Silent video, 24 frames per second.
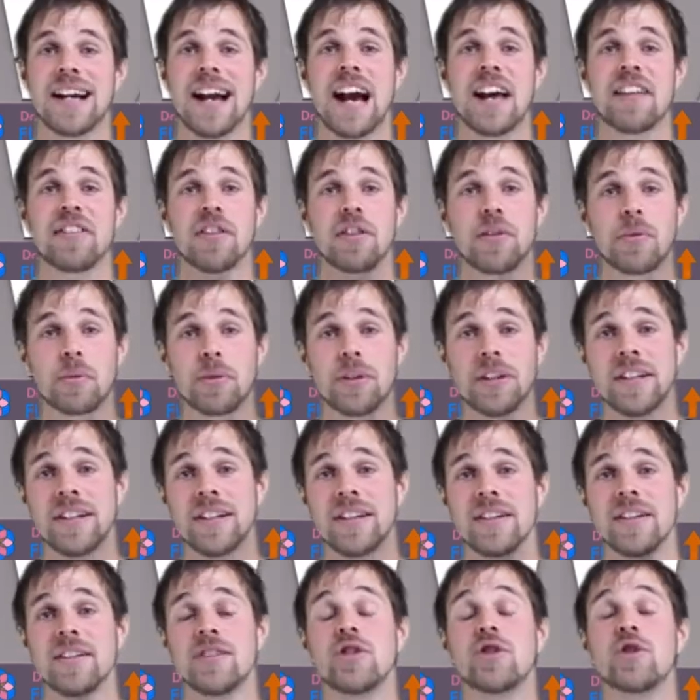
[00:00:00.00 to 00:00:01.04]
And 3,
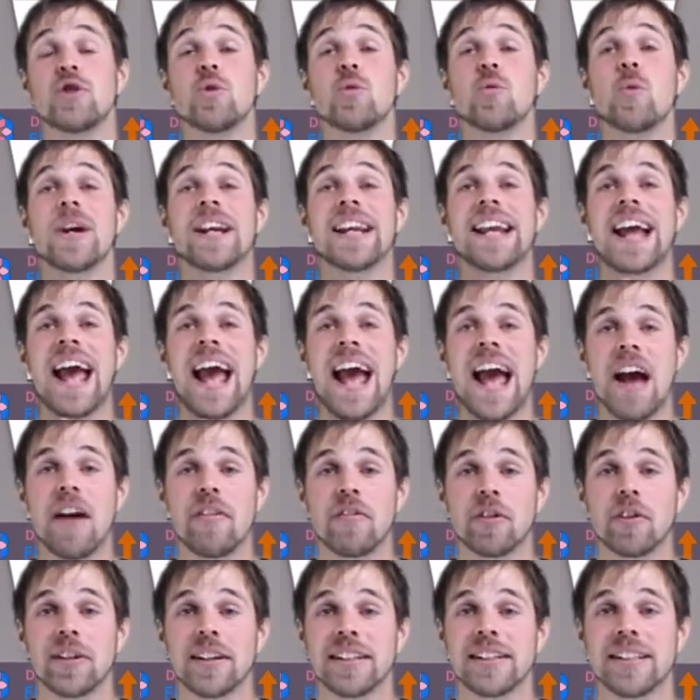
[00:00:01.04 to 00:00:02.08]
do
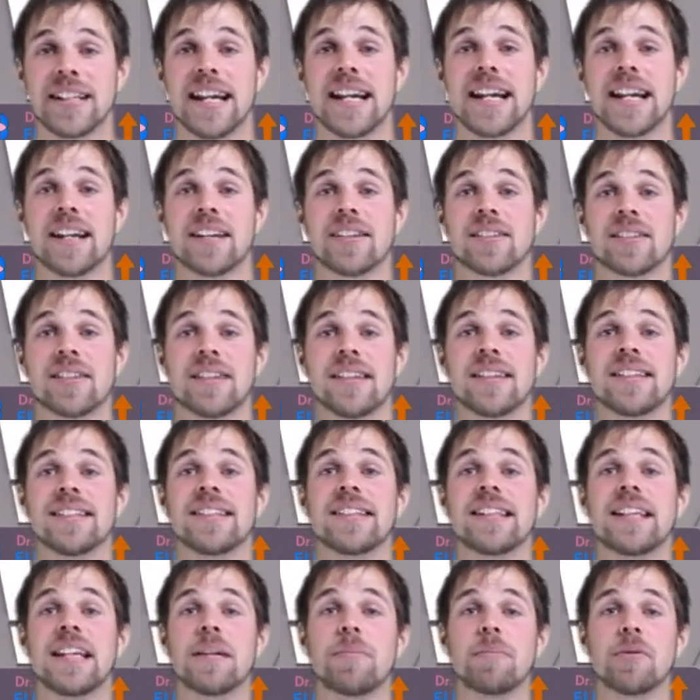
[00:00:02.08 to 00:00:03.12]
whatever it takes to
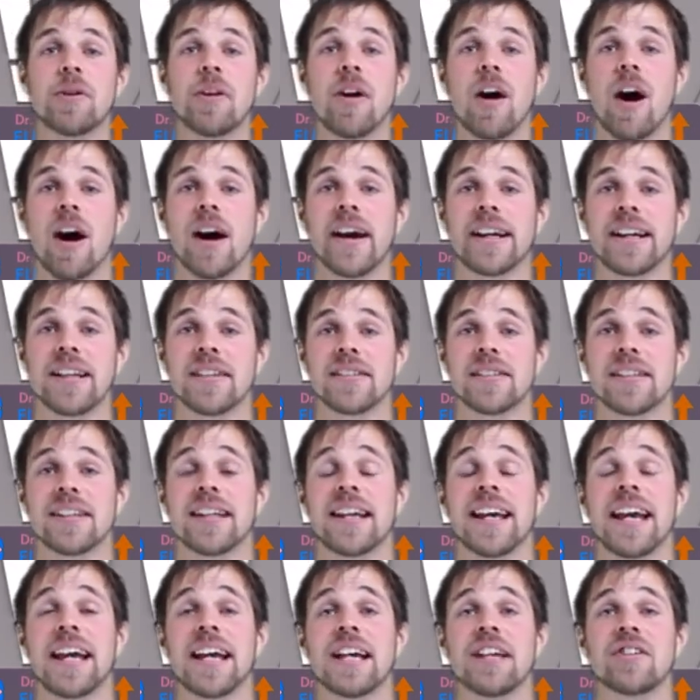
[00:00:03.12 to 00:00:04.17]
keep your audience
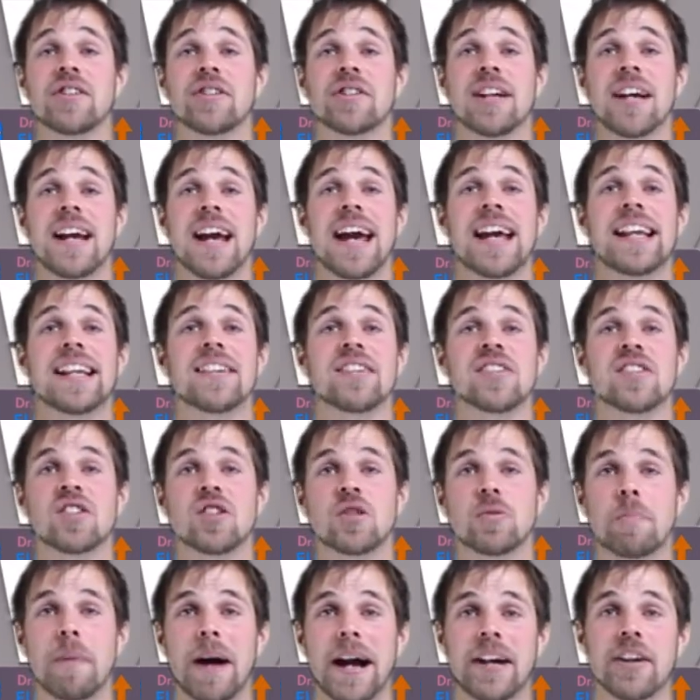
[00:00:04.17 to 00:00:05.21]
engaged and
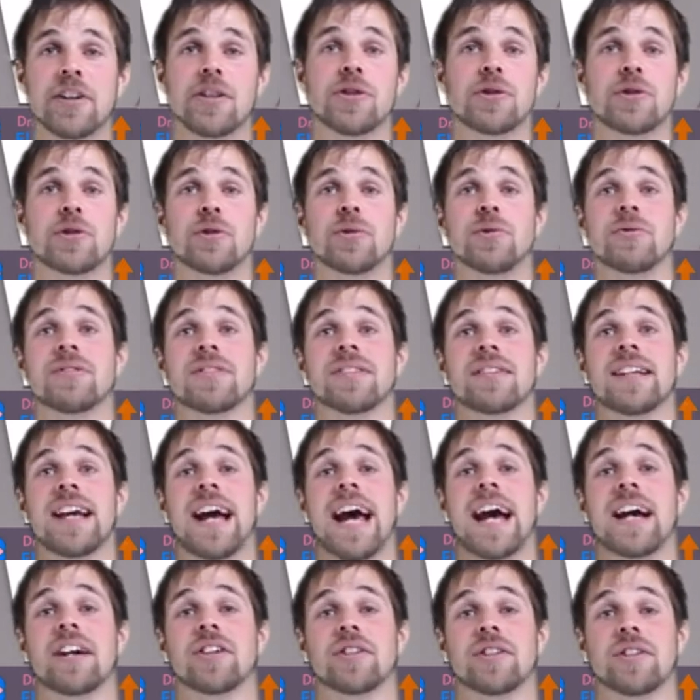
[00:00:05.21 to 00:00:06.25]
inspire your students into
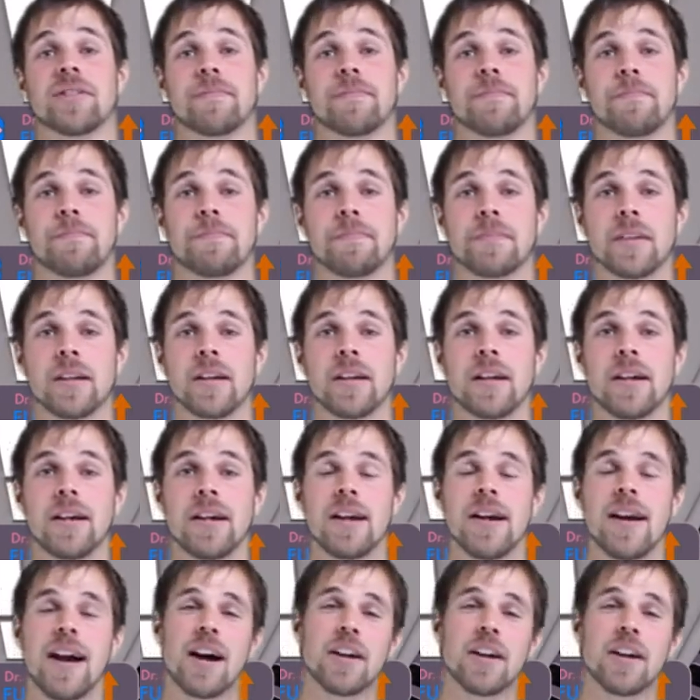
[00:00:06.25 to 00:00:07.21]
action.